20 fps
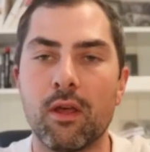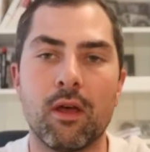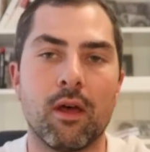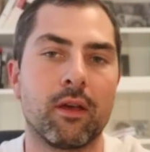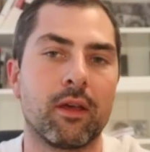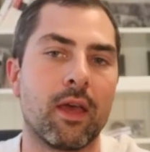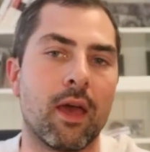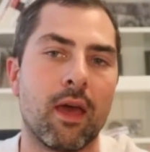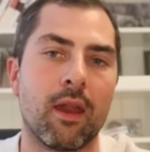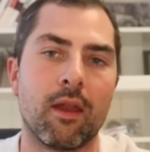
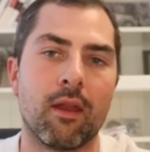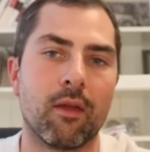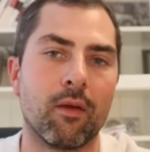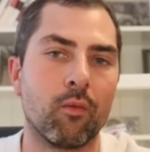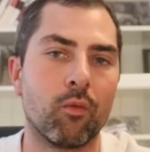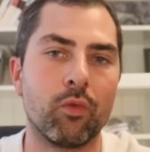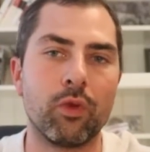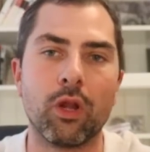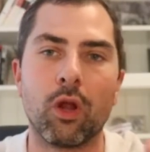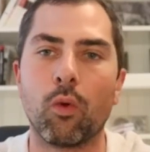Again,
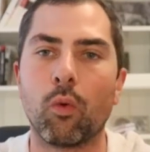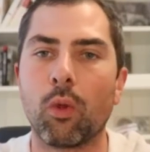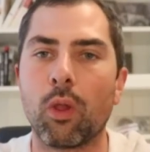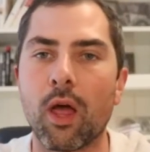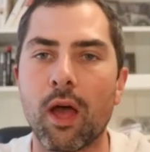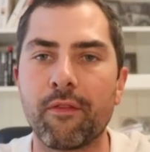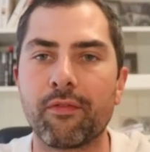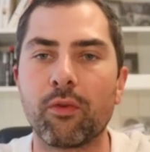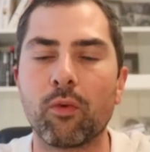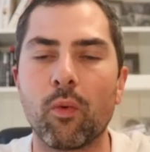you know we'll
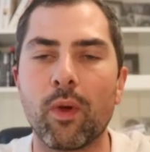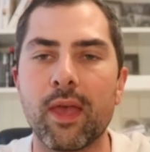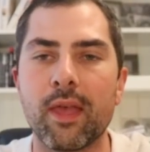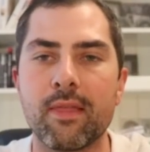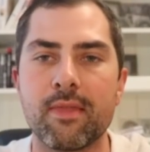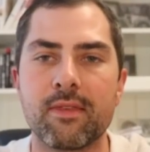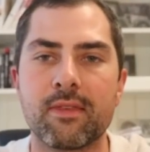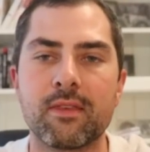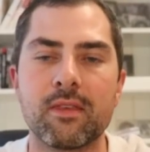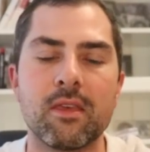have to wait
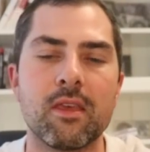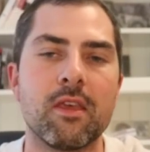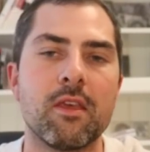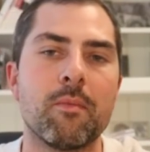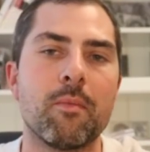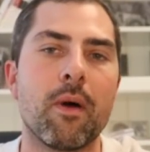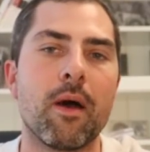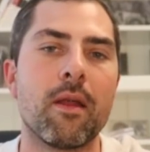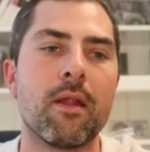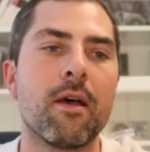and see,
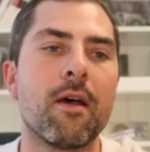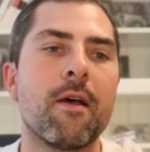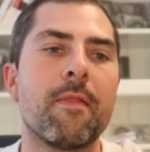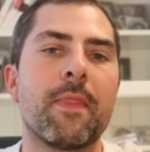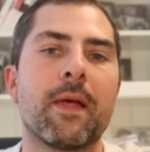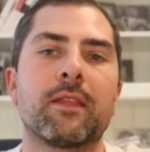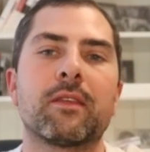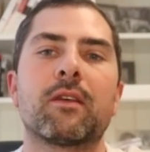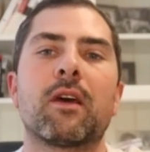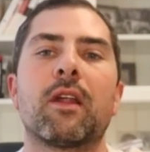but
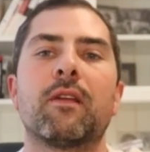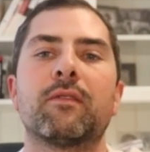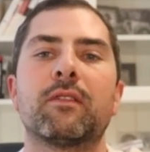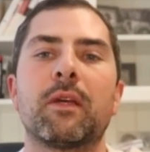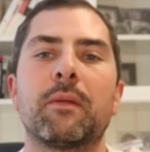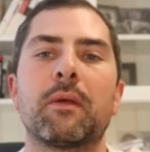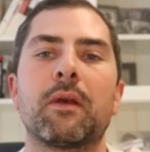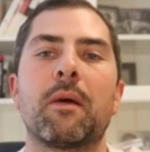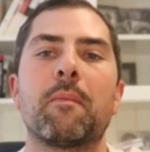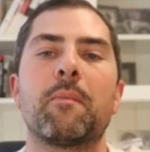that's kind of
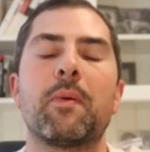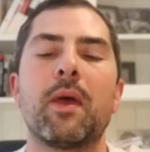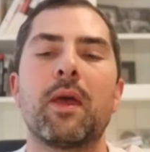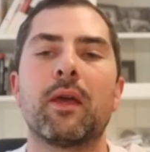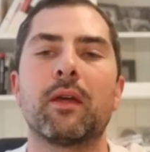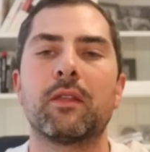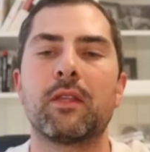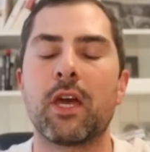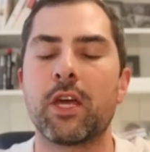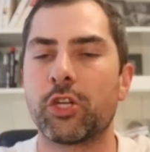something I'm
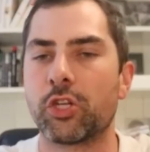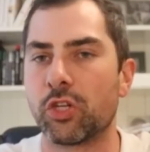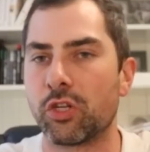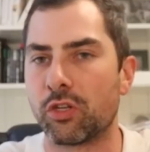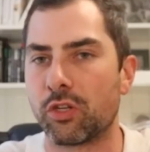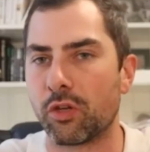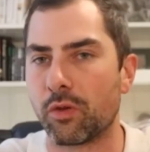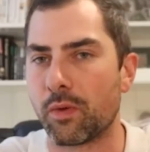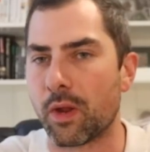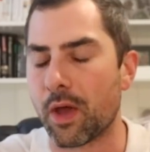paying attention
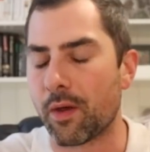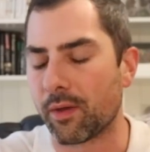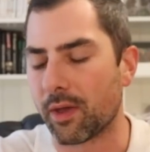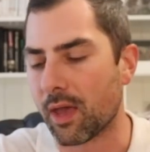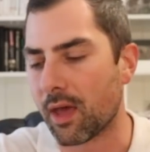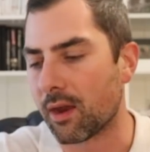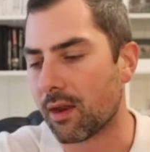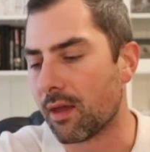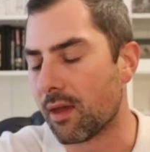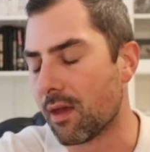to now.
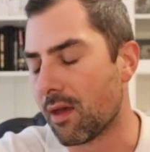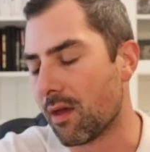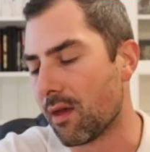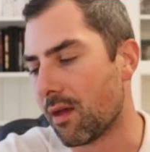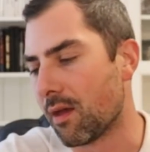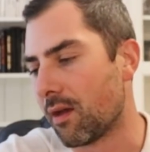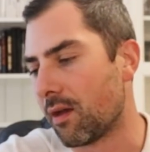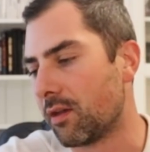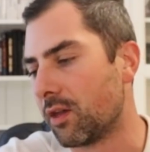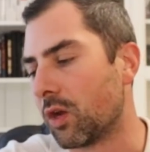Again,
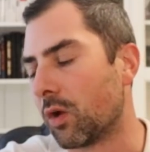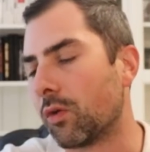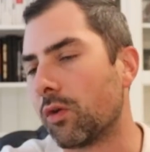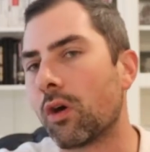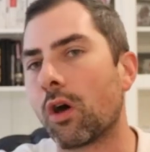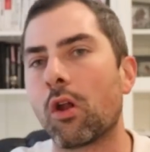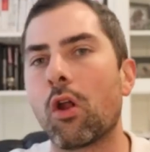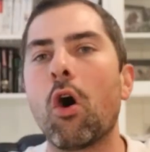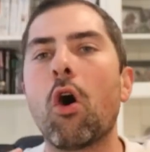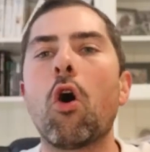you know
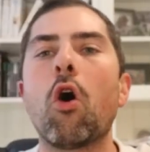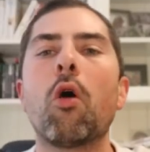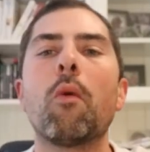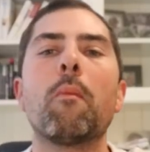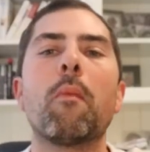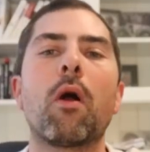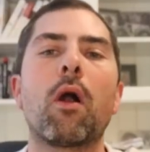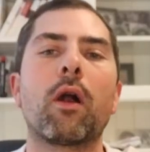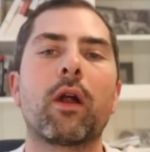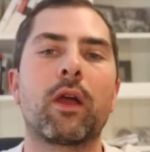not all
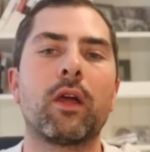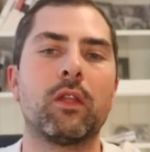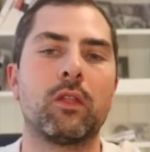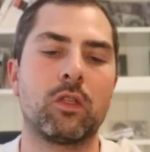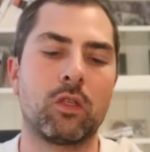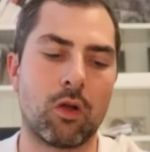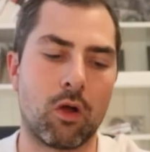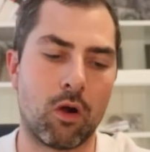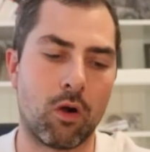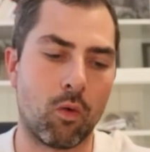
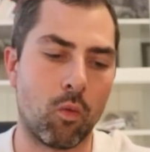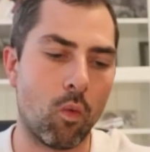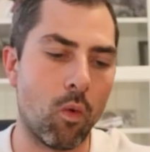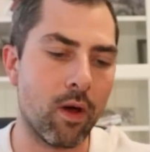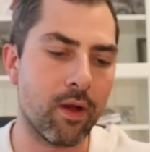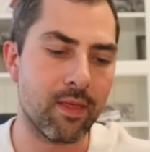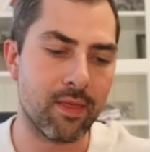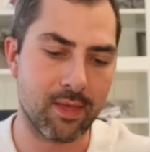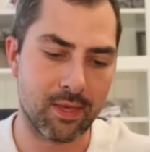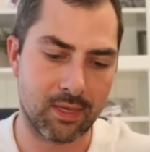markets are
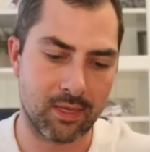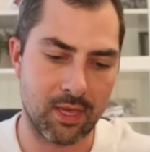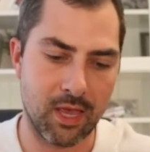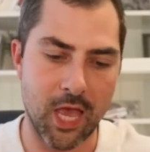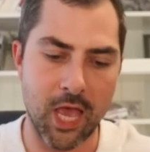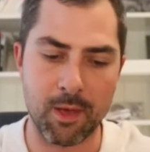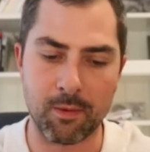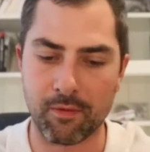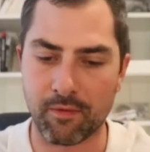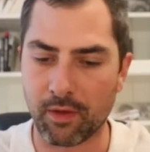one and the
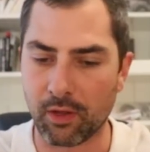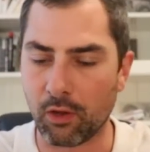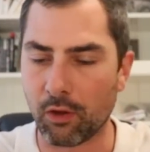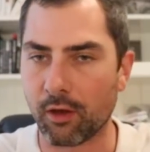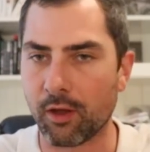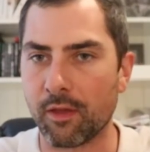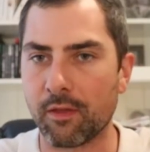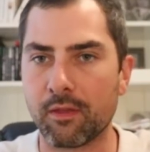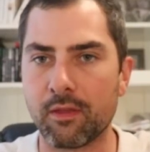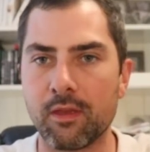same. If I
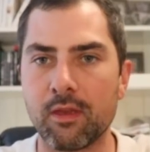look at